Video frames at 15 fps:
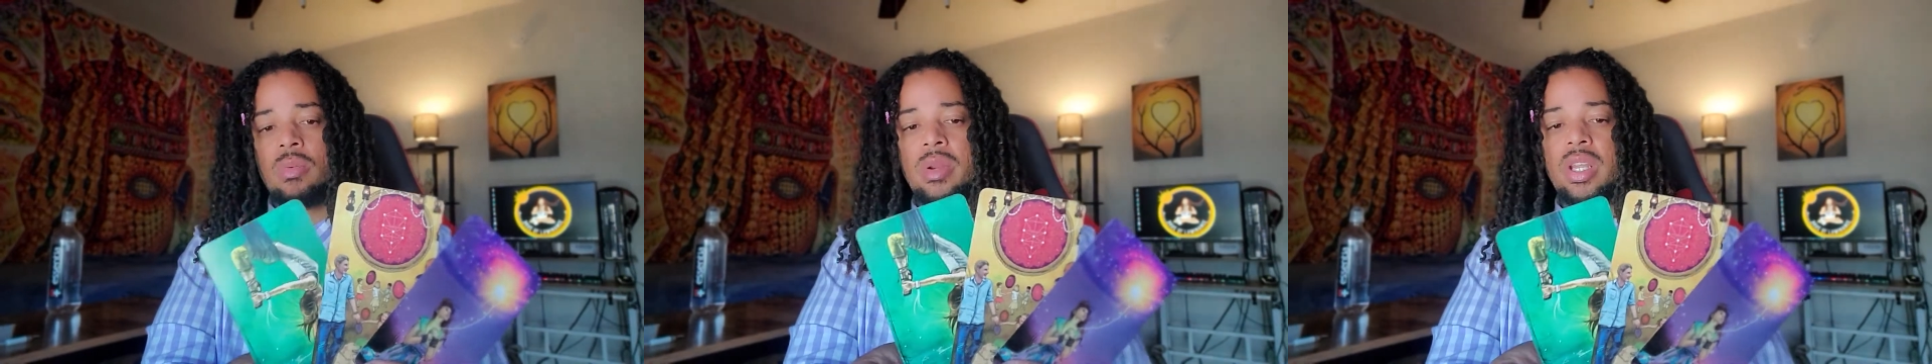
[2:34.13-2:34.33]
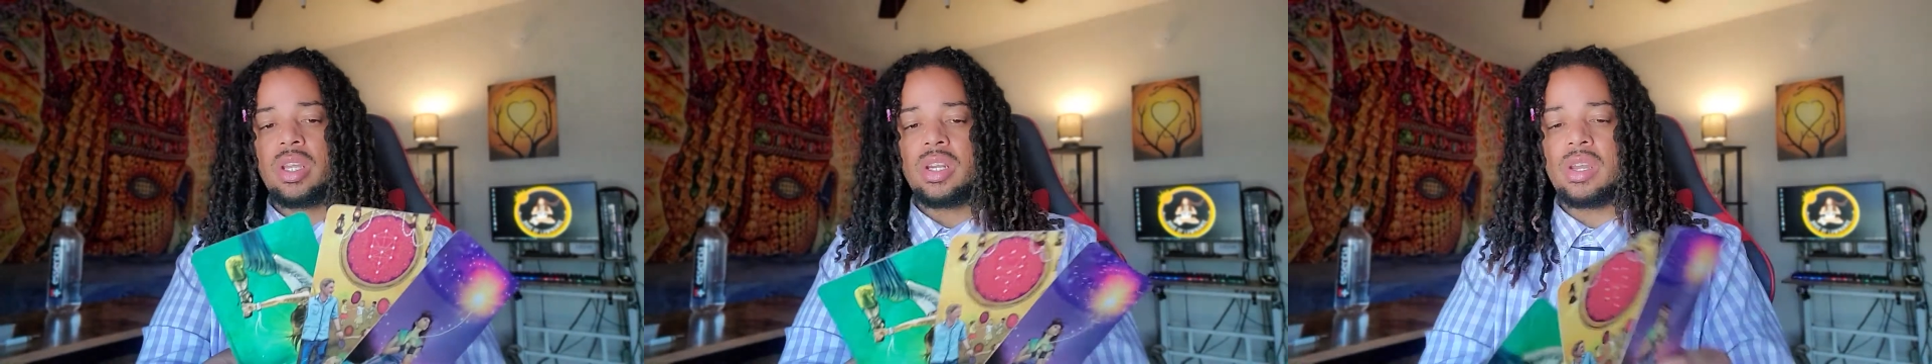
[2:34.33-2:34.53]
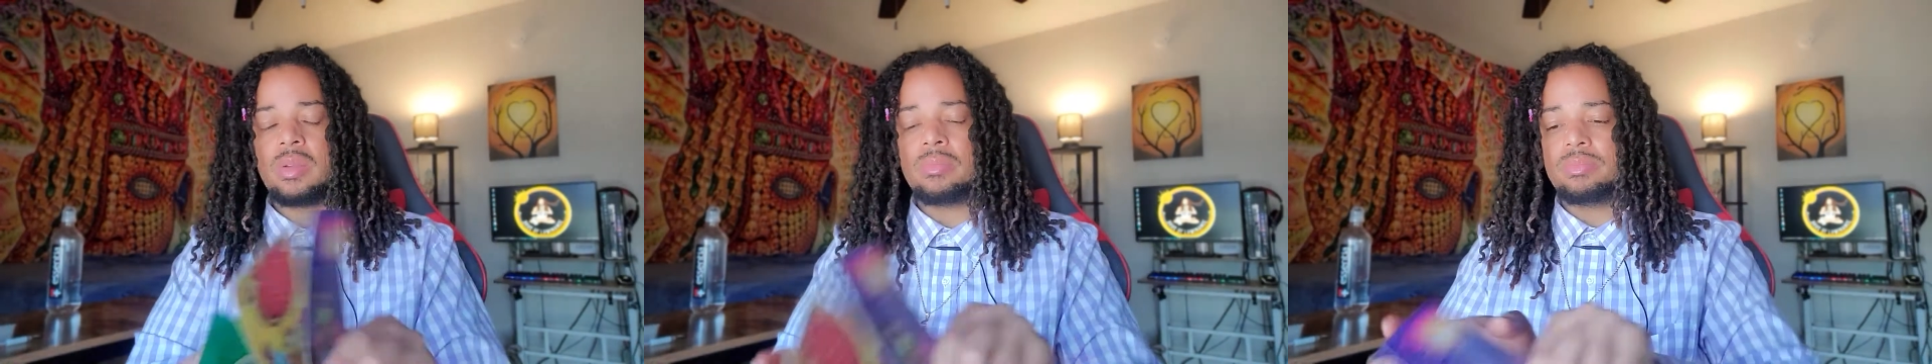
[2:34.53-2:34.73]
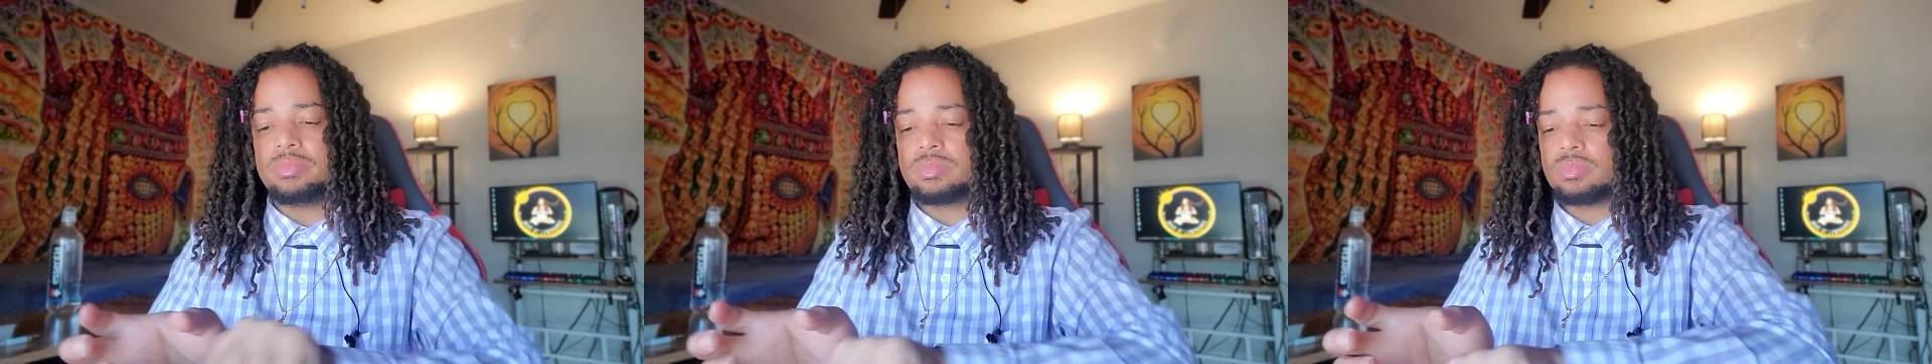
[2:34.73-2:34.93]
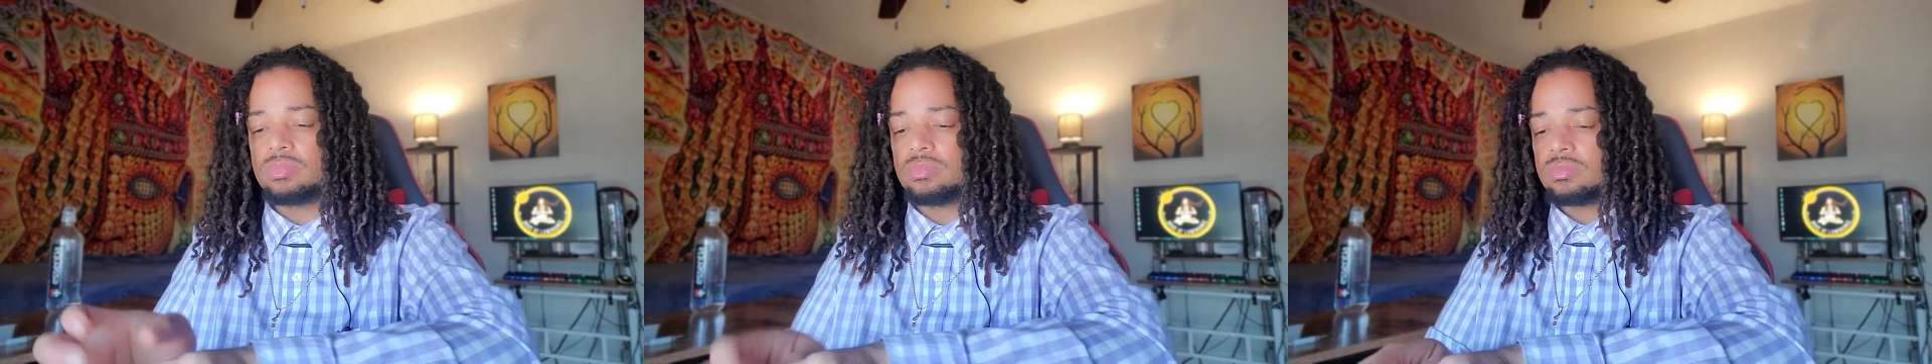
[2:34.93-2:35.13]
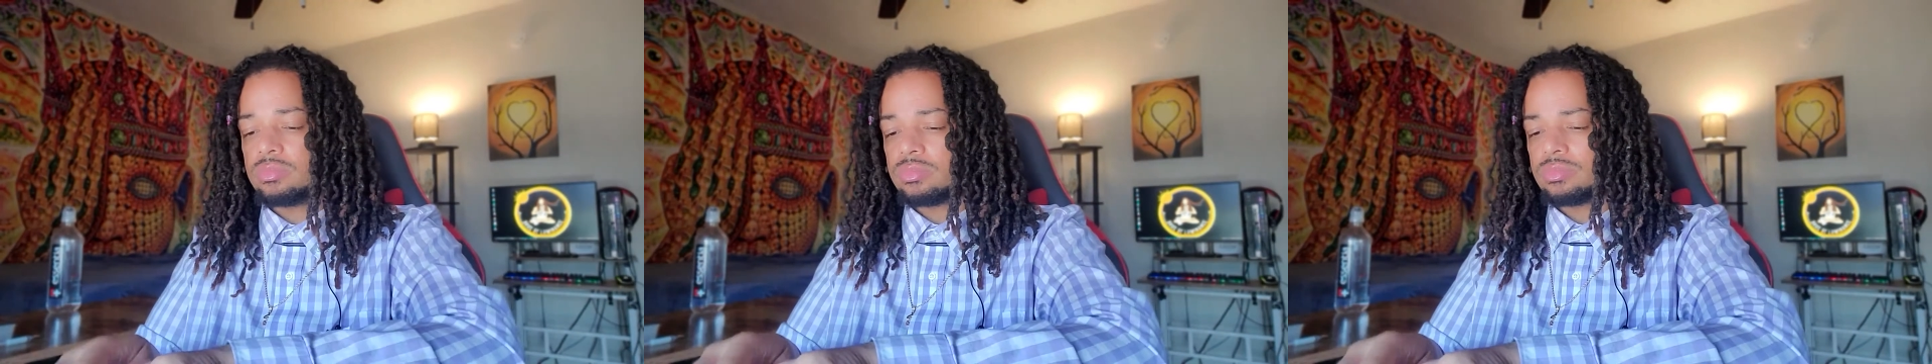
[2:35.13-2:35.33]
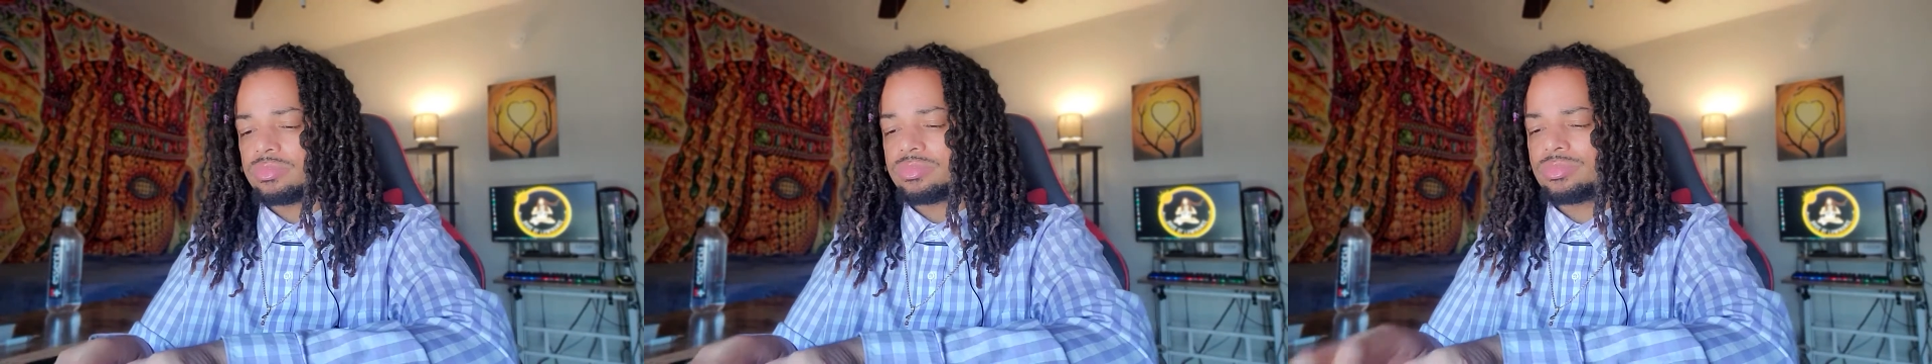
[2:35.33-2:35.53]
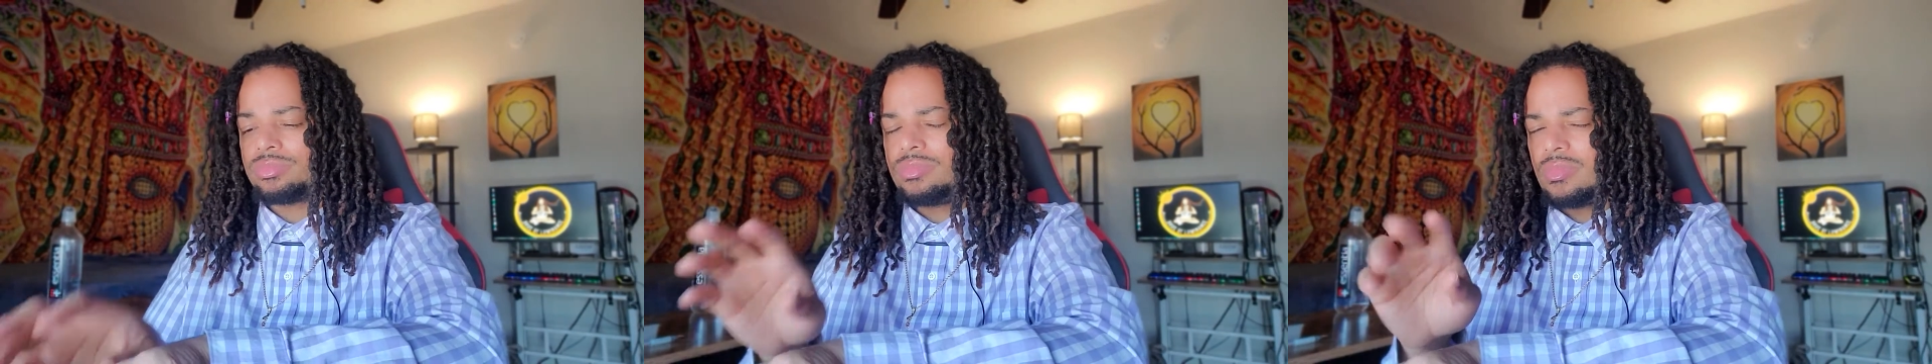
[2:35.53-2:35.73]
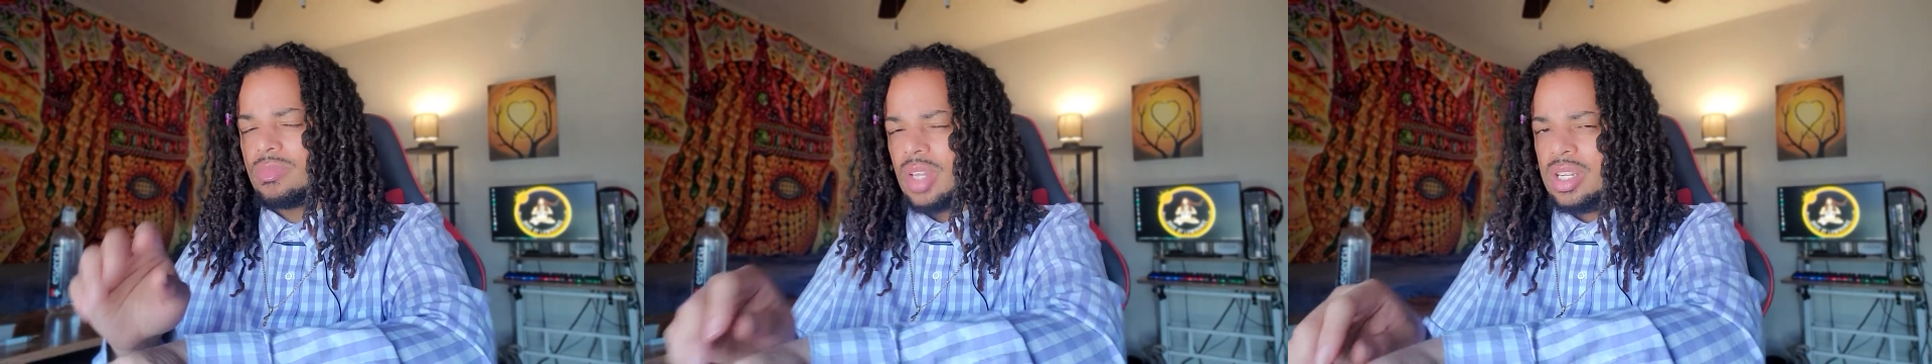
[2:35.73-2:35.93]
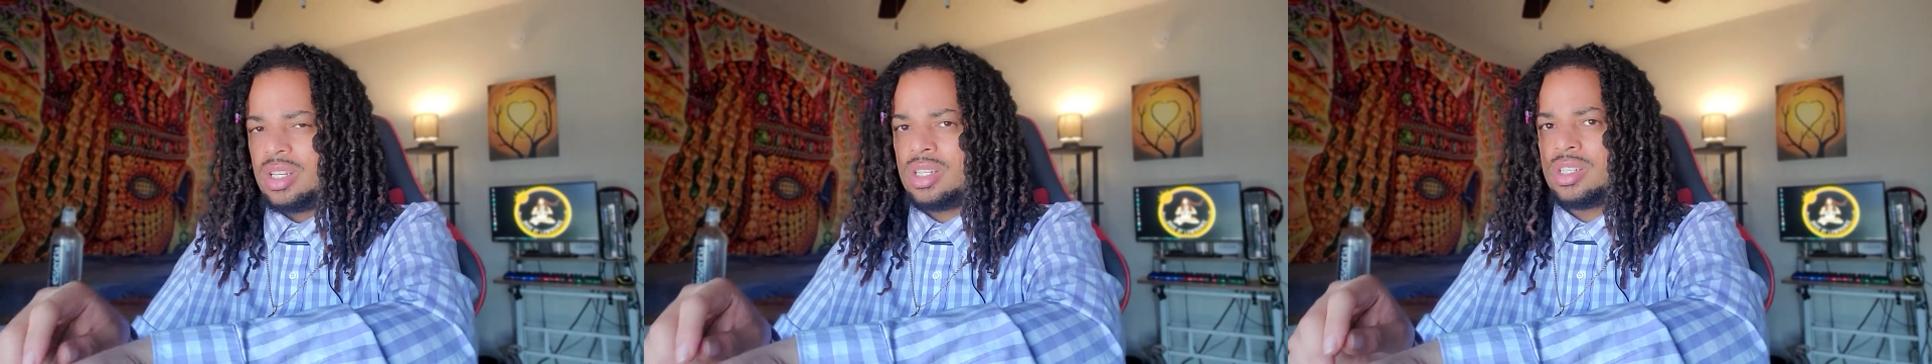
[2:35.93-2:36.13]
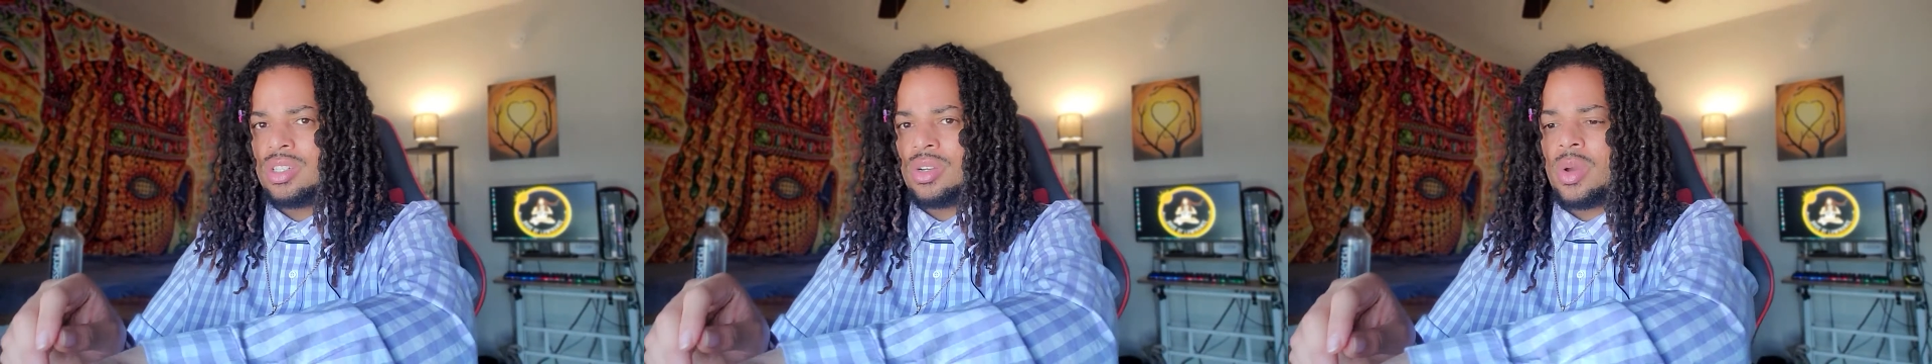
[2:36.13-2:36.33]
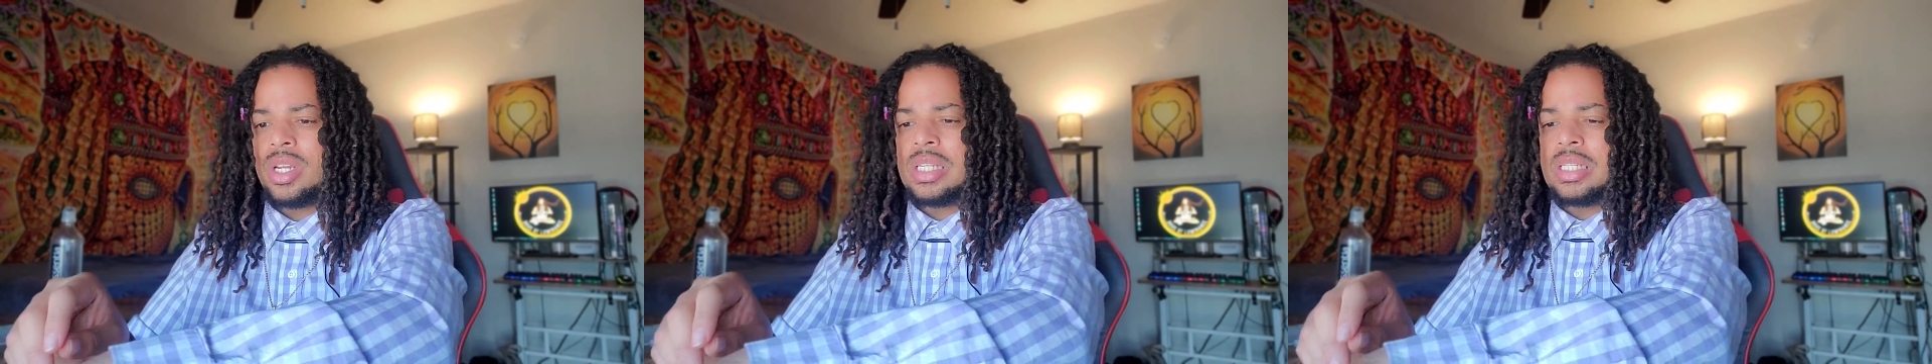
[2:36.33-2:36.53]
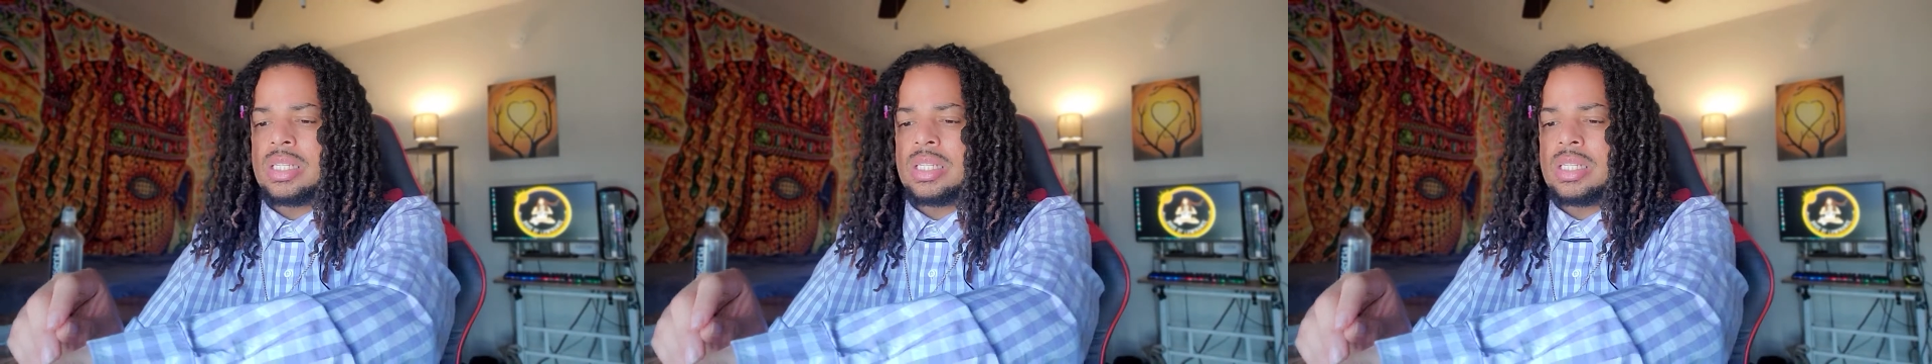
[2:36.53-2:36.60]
want to end up joining